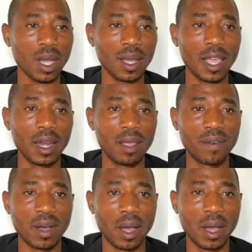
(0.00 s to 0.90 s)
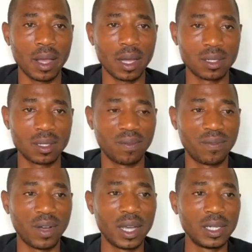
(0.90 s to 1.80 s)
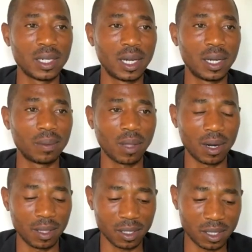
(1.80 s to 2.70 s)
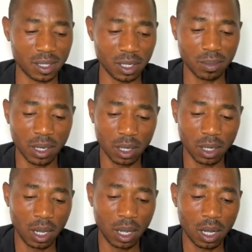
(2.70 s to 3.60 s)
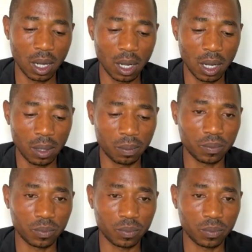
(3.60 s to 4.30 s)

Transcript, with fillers: Again, if I can find uh, another statement, uh,